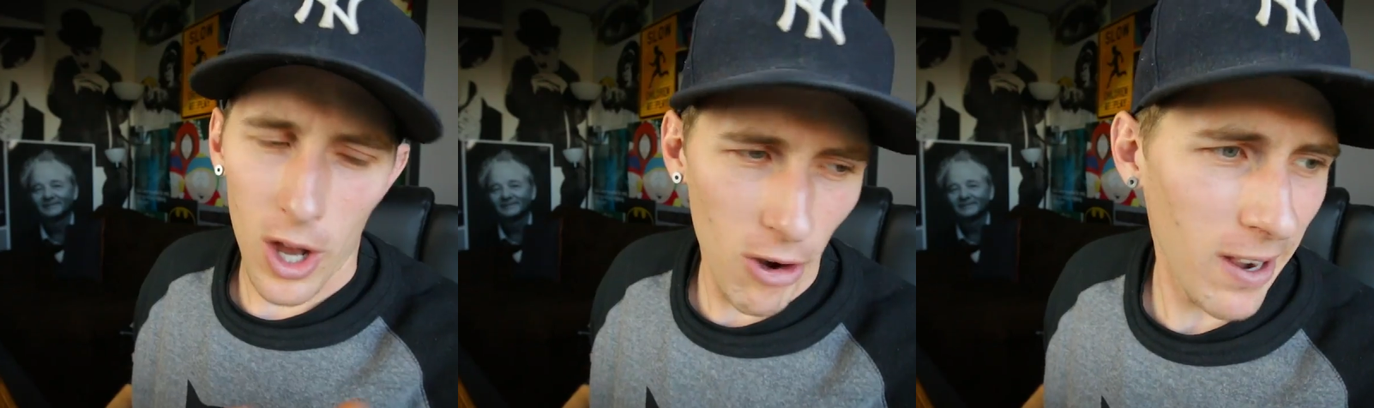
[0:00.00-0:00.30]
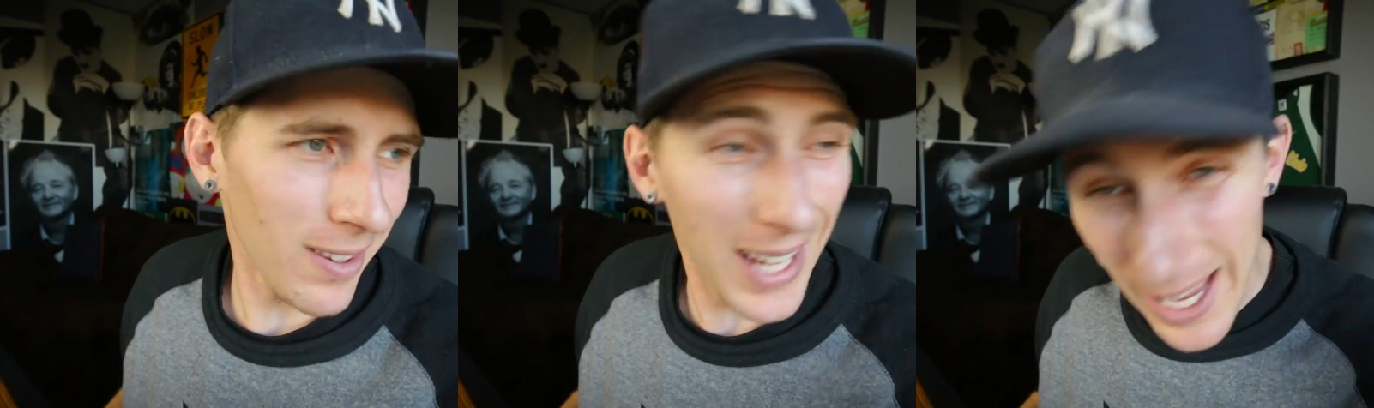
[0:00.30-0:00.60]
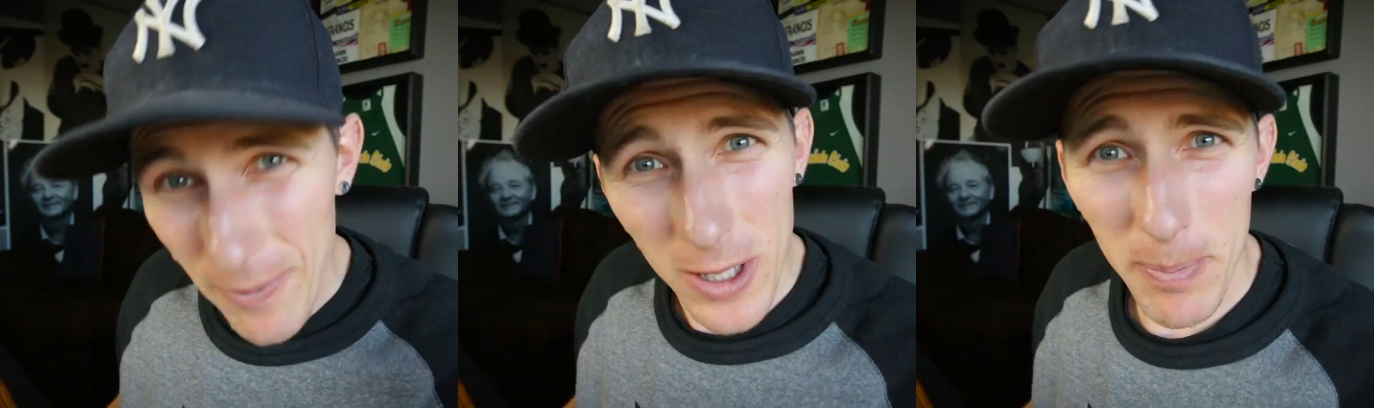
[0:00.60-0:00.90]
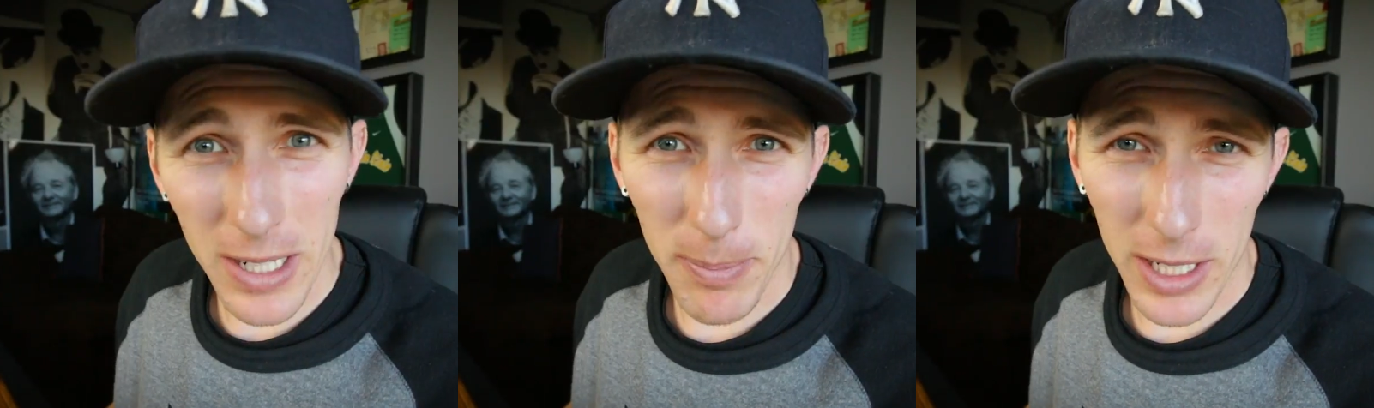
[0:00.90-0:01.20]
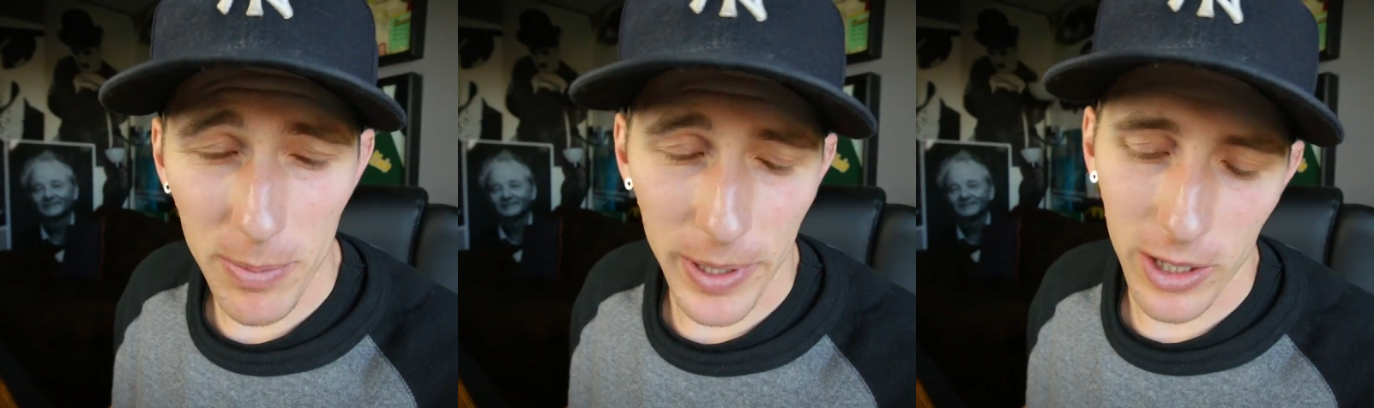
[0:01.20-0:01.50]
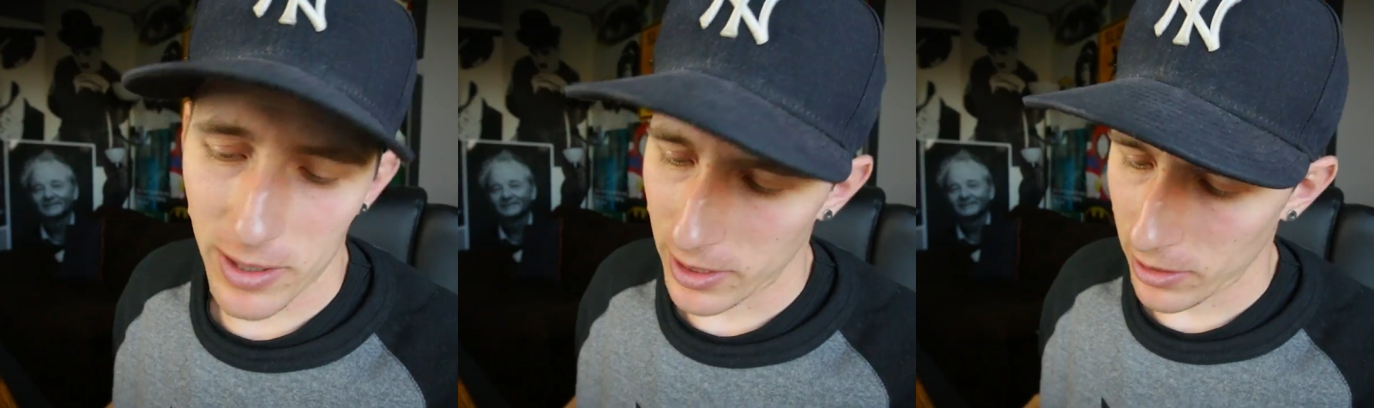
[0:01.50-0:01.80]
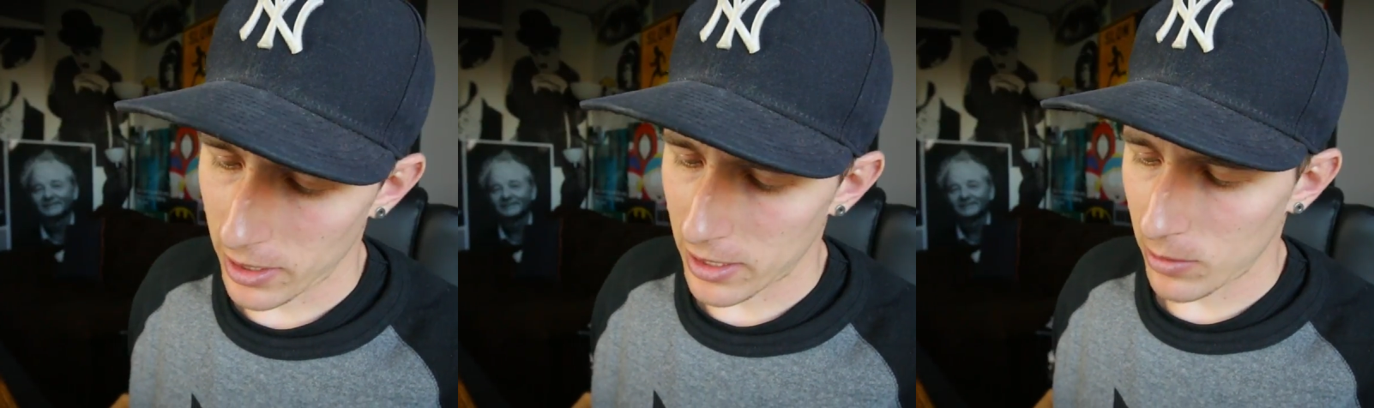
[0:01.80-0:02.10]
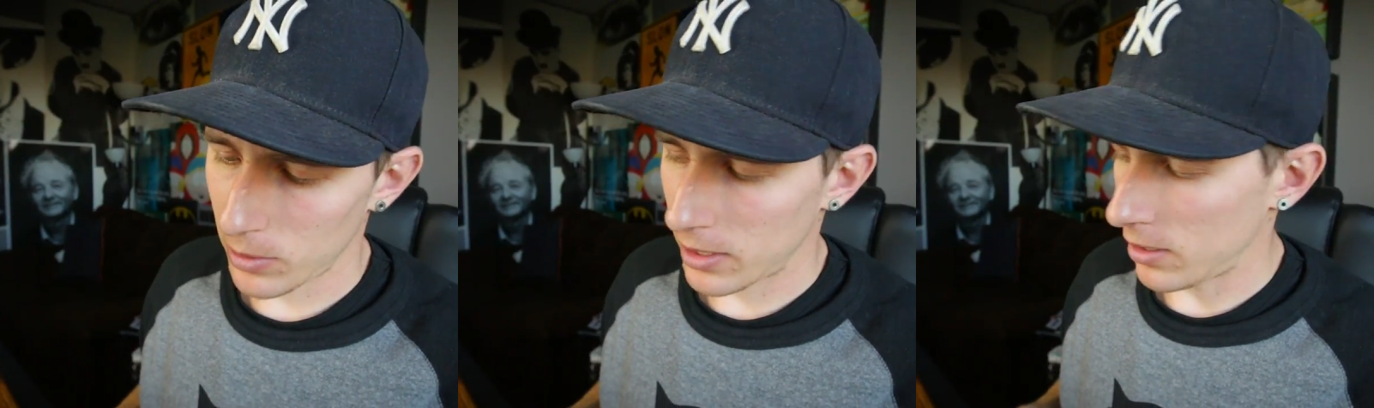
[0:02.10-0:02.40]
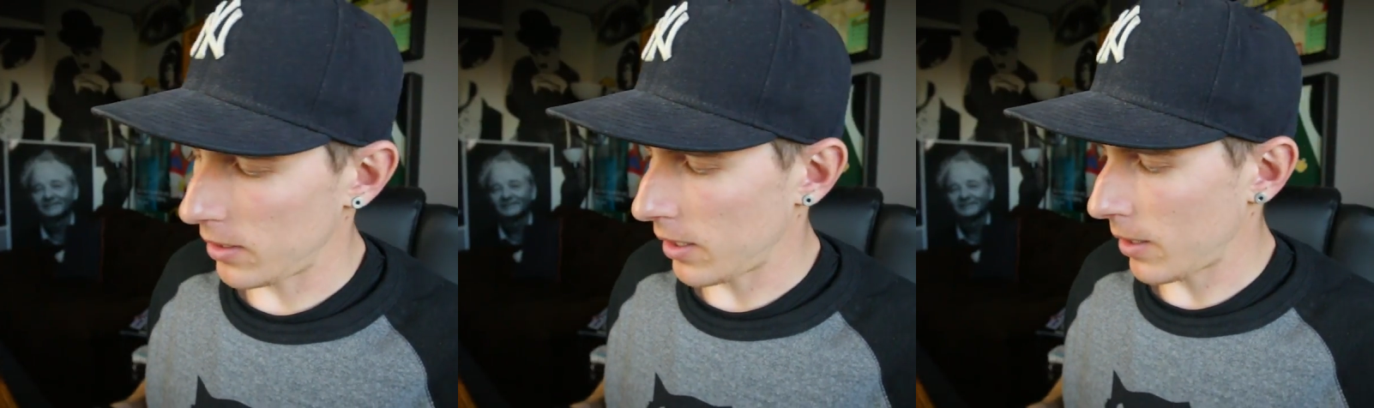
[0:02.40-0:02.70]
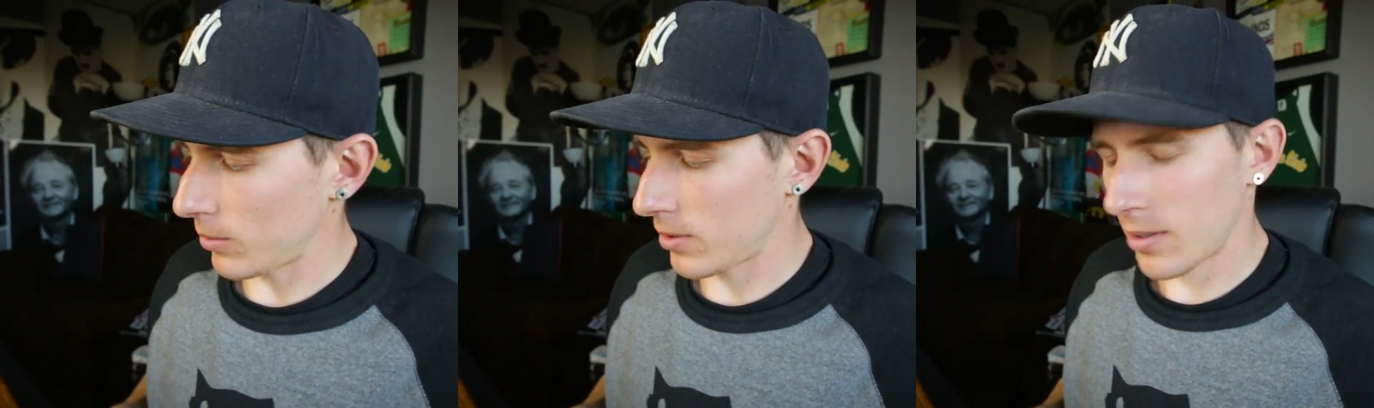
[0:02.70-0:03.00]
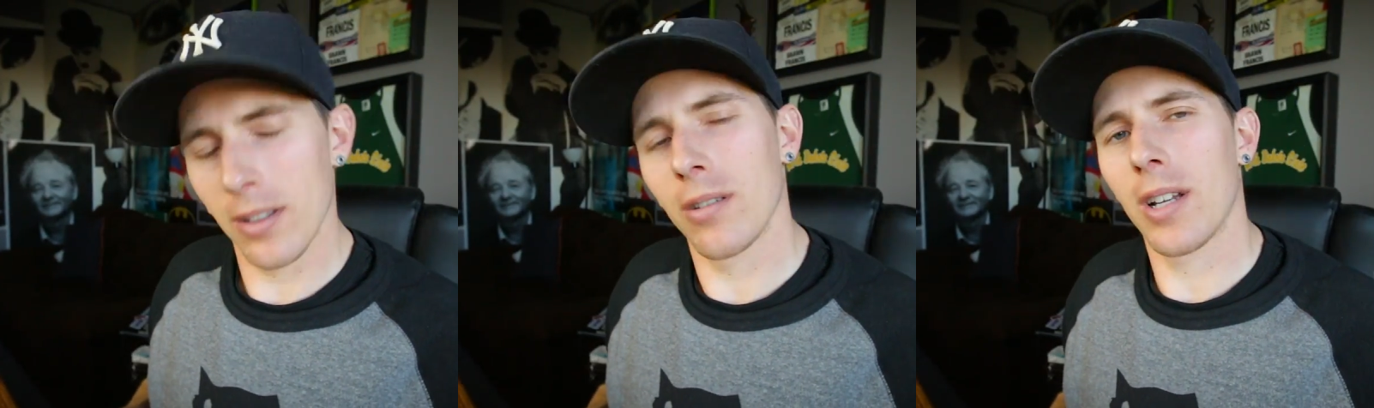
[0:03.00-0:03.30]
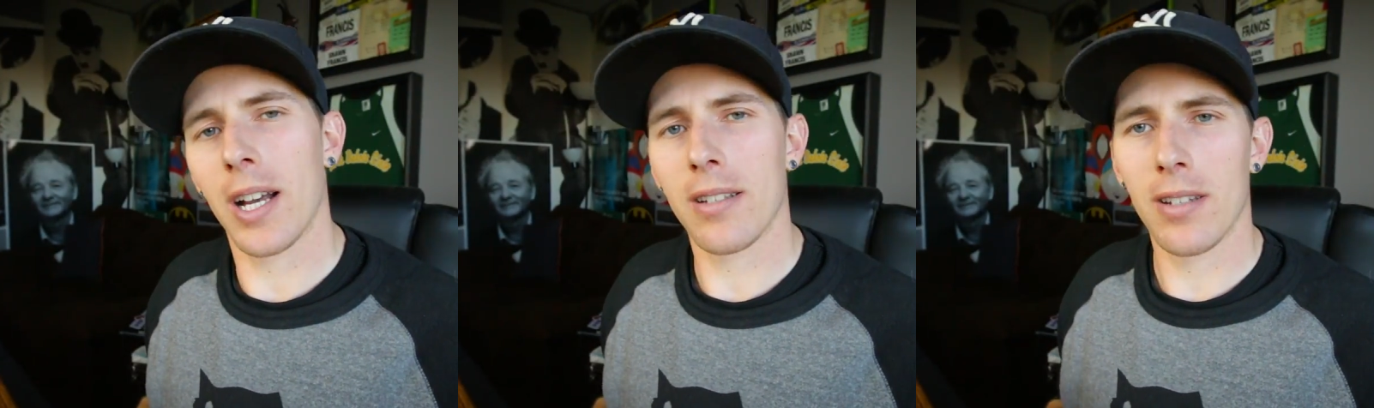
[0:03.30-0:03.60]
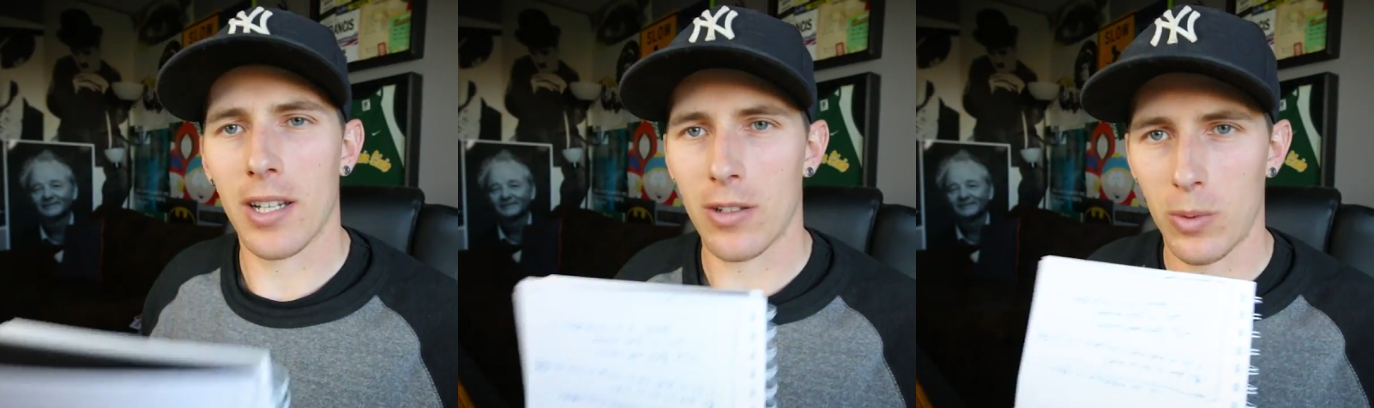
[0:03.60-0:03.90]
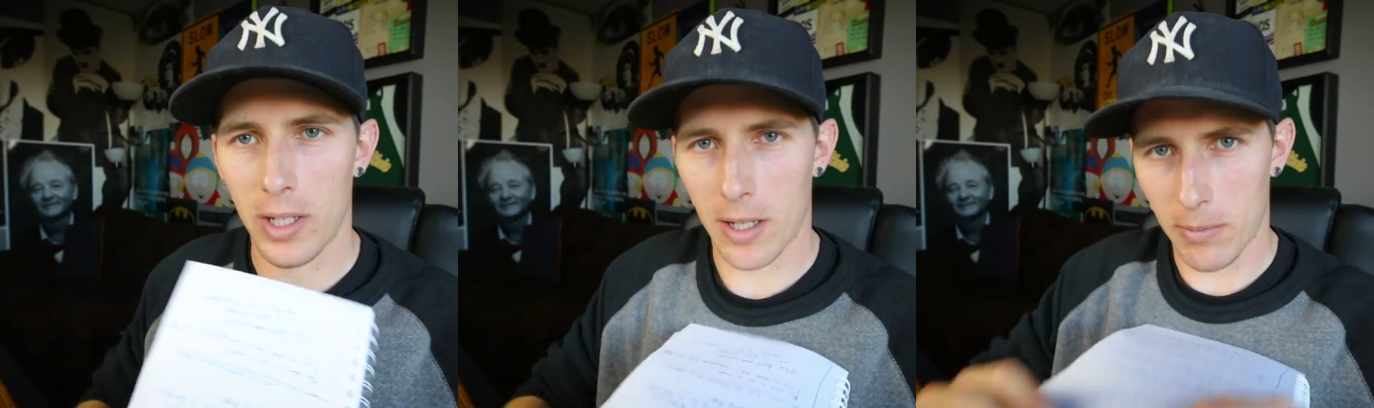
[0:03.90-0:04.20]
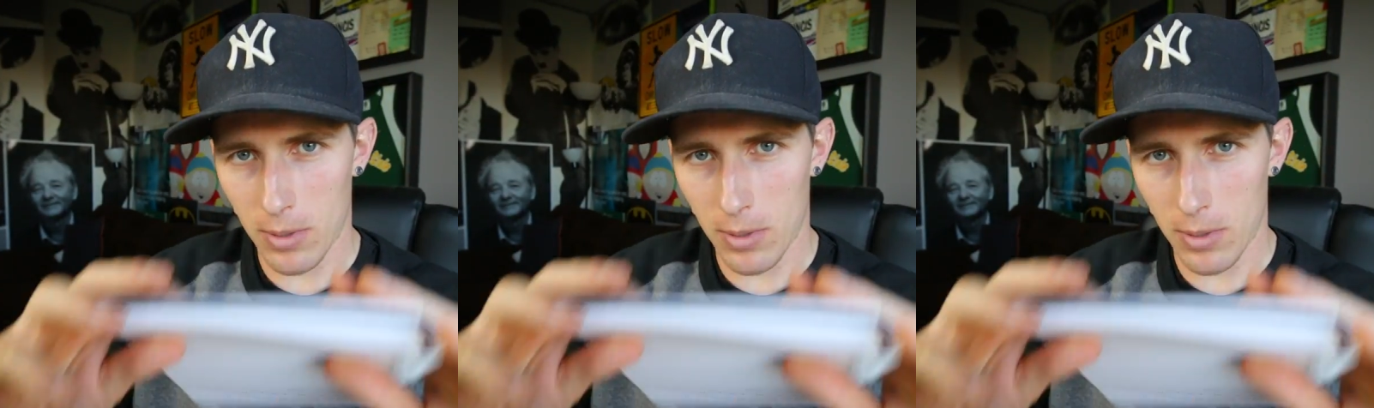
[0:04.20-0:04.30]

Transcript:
Speaker 1: Alright, life is meant to be experienced, and curiosity will get you there. I will see you guys next week.